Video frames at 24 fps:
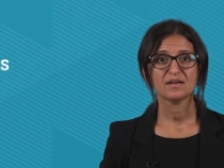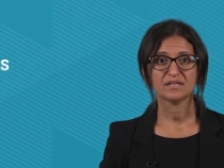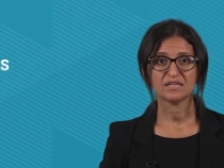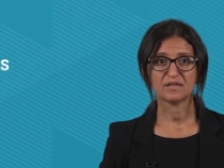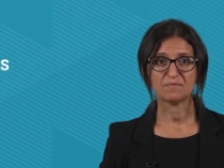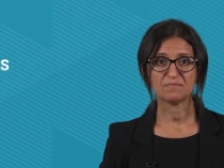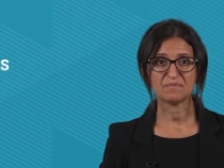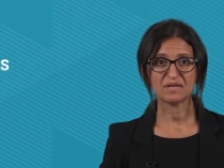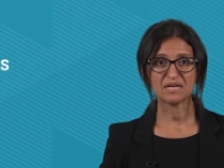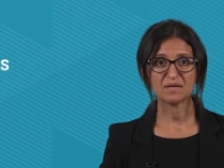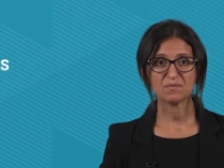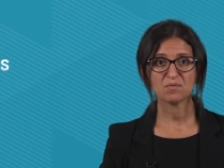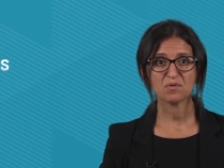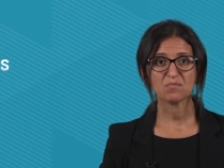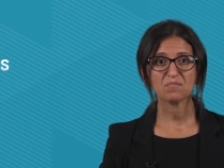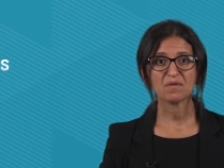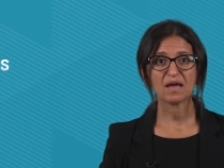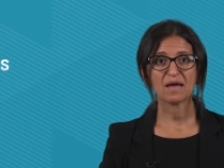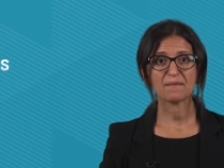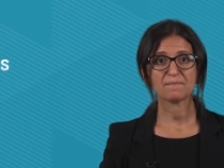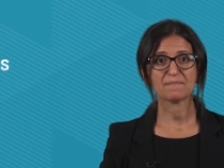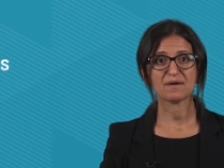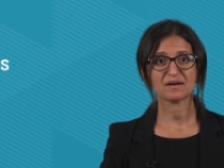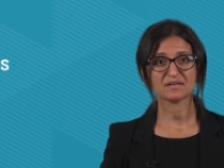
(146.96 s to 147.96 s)
The minimum
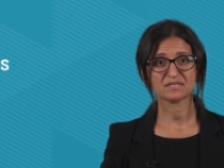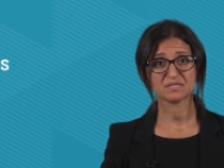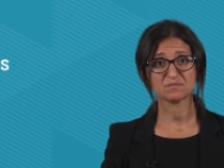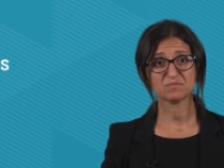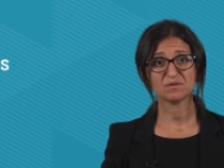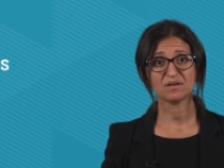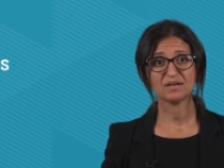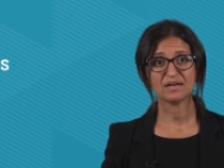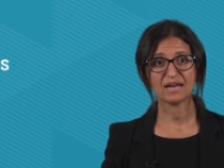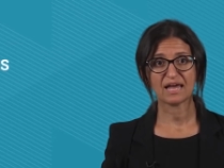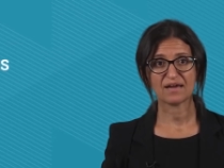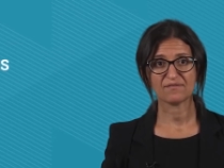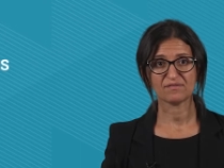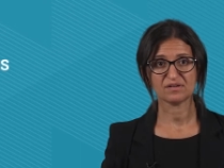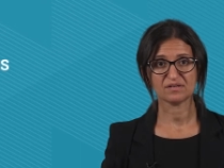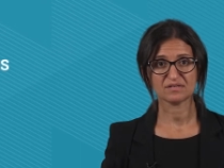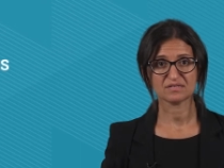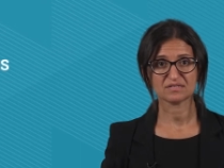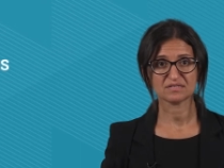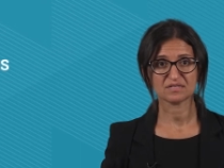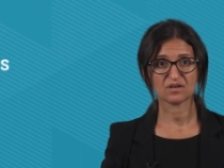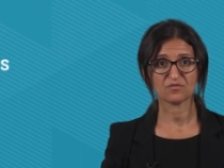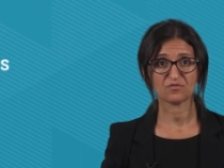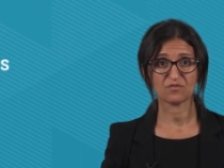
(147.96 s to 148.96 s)
and maximum
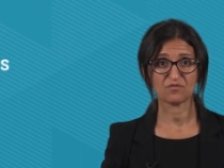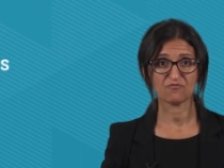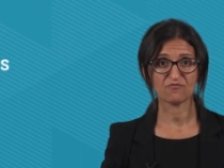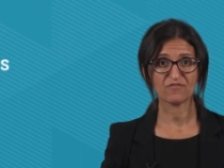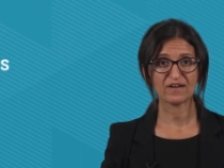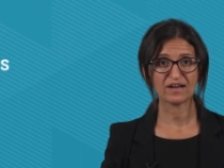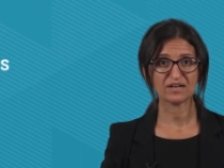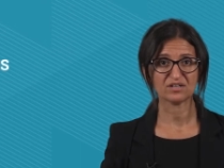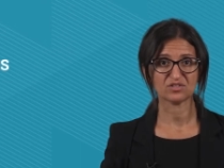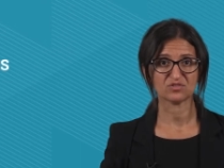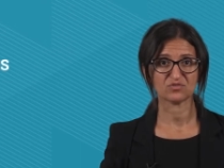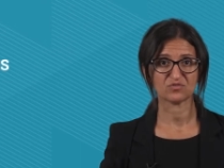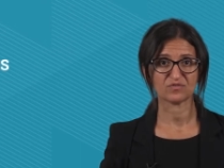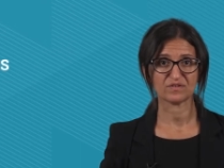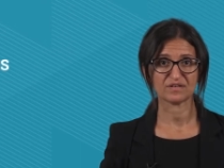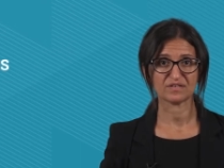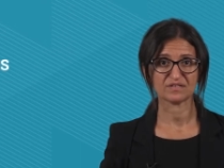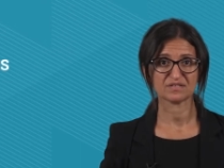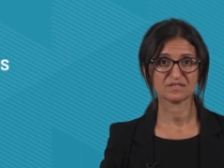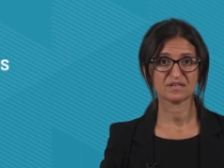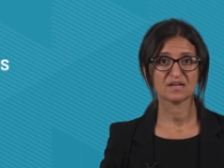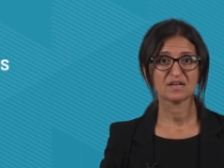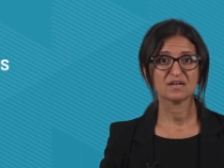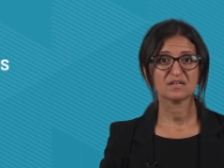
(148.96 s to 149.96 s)
levels of
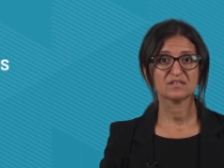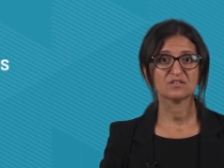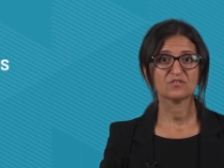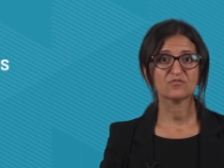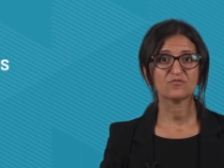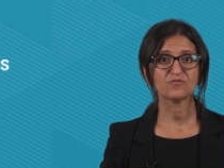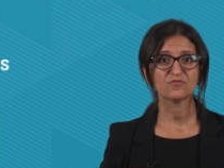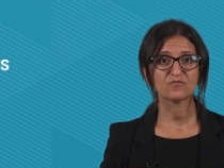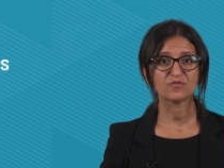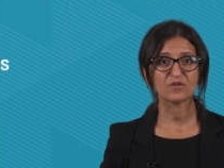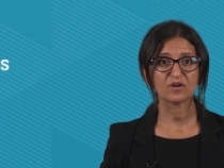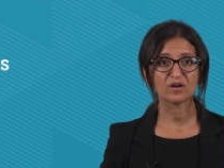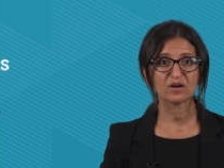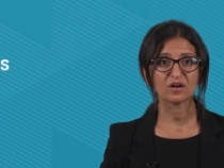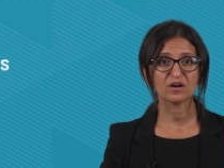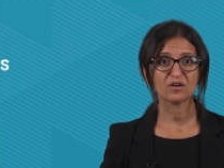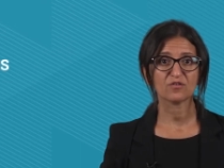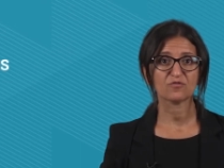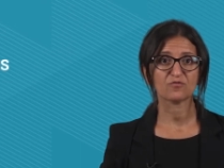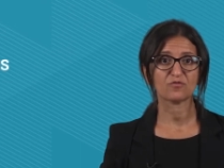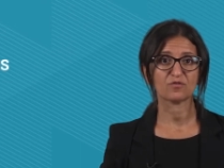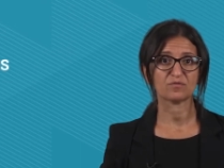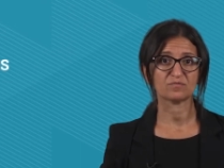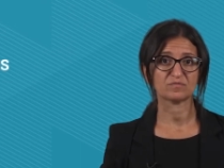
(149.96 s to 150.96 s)
inventories
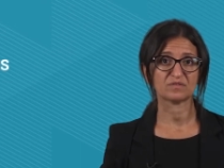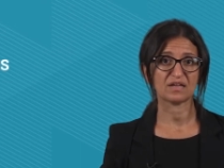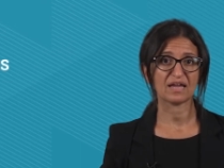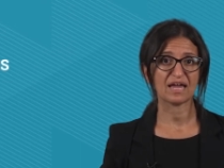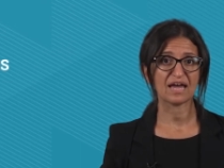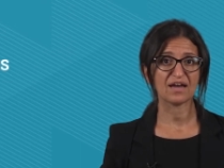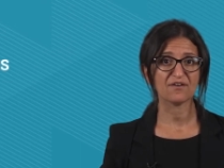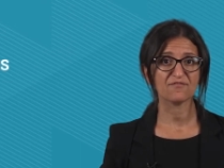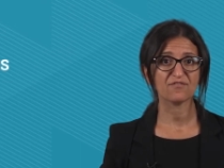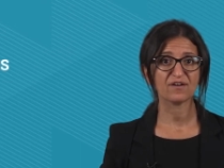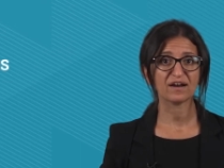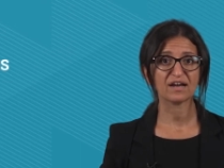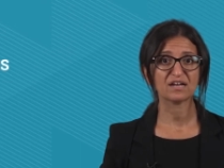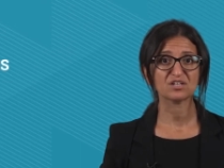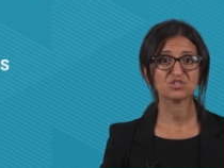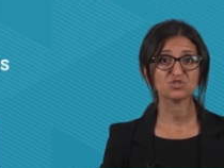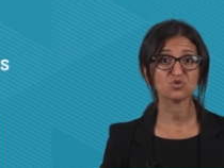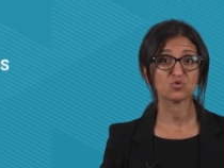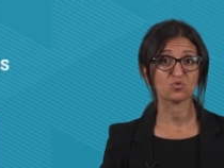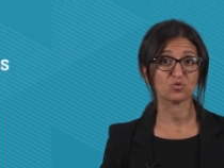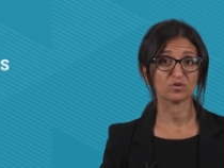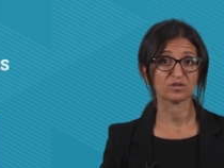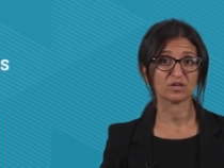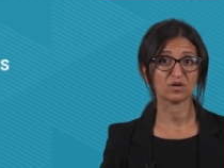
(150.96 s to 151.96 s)
differ from the average
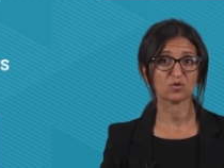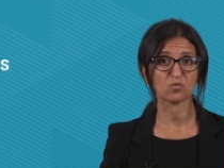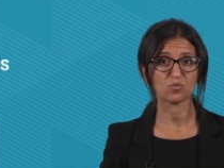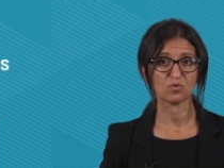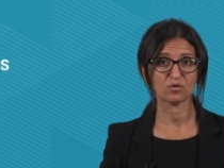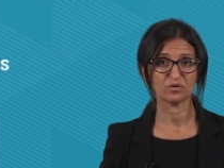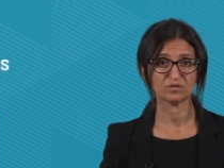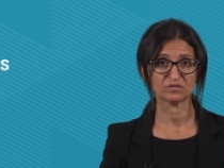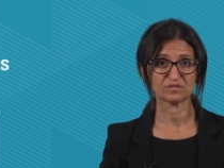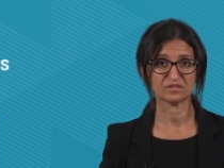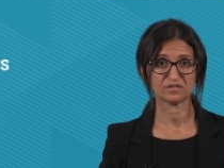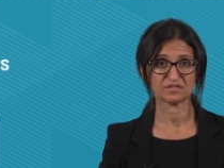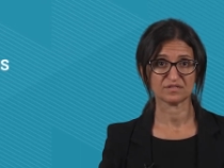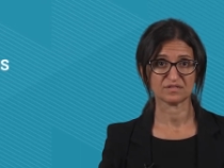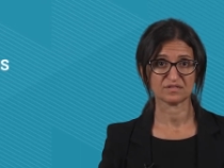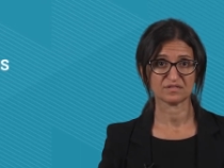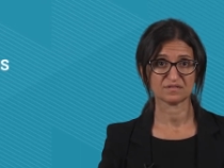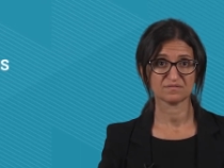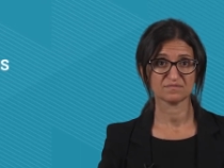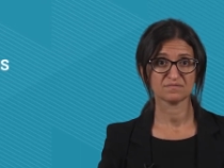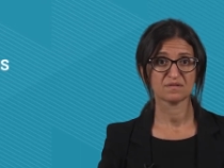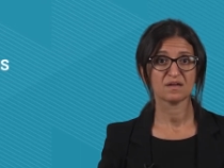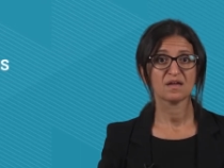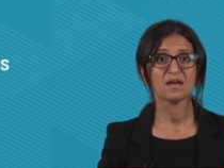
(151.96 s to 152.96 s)
order
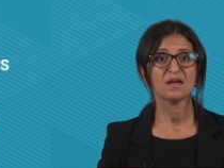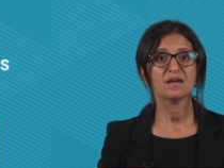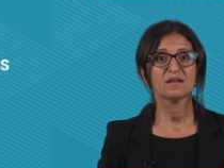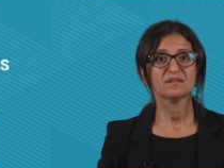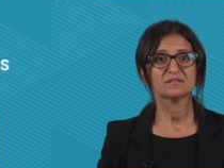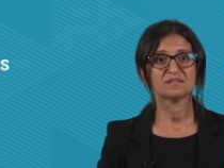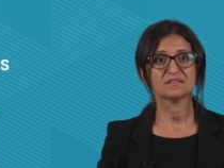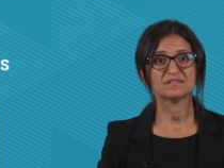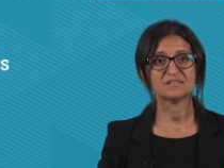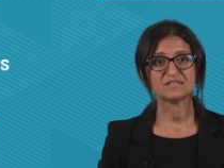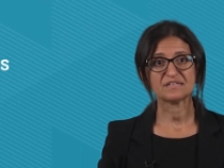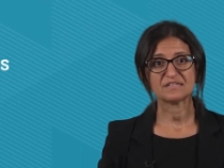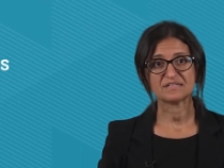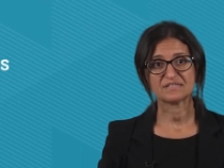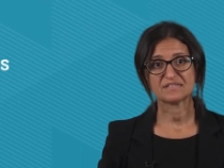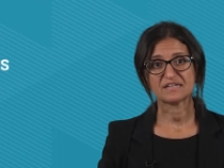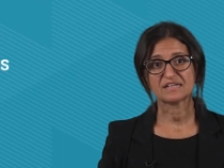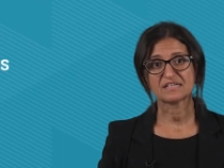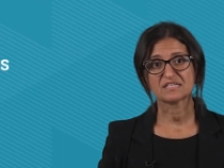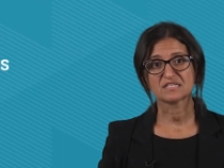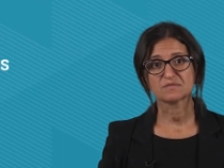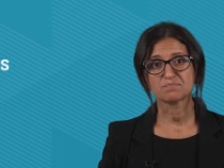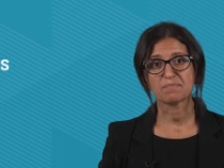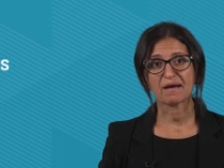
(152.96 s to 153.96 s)
quantity, that is the
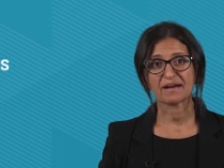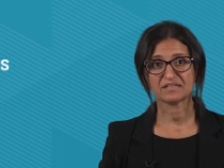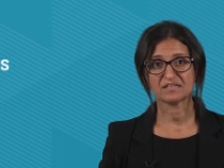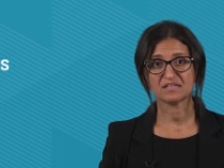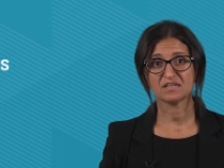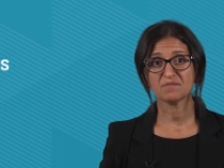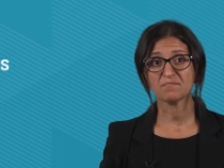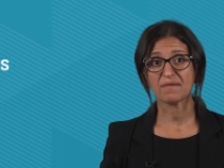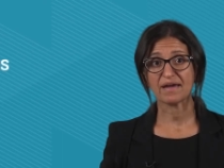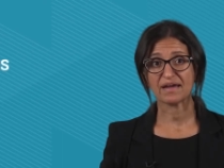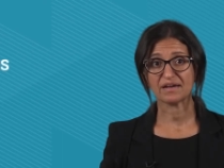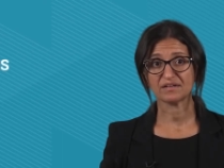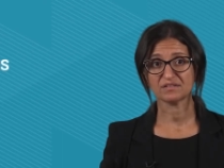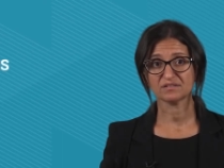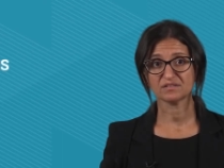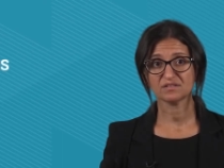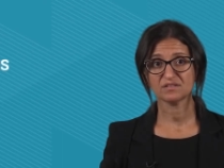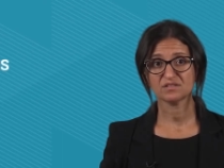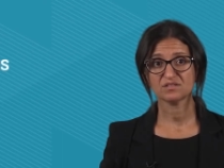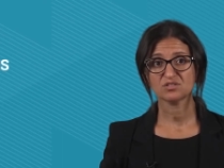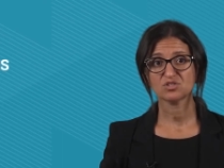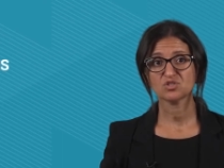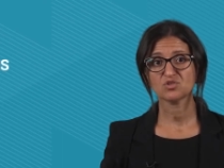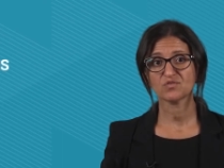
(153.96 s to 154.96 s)
expected demand
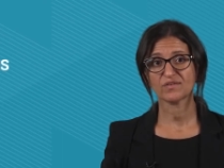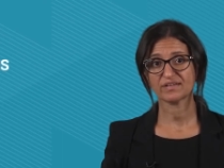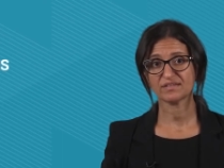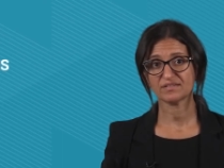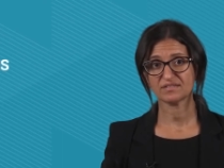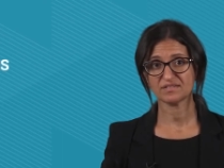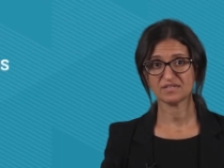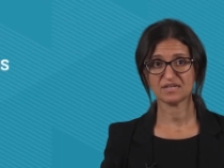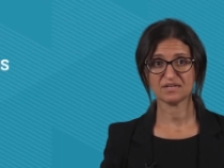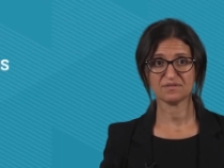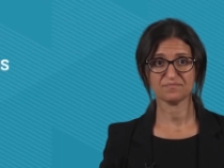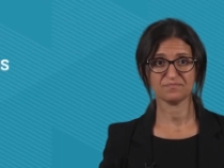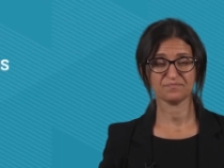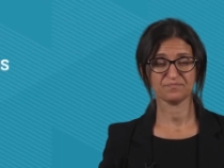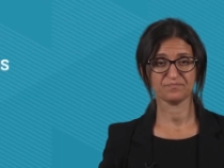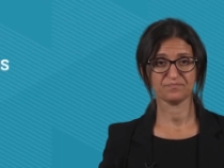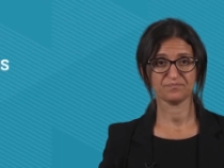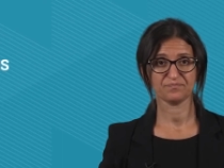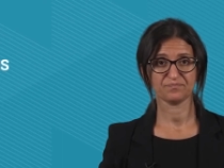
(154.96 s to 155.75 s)
during T.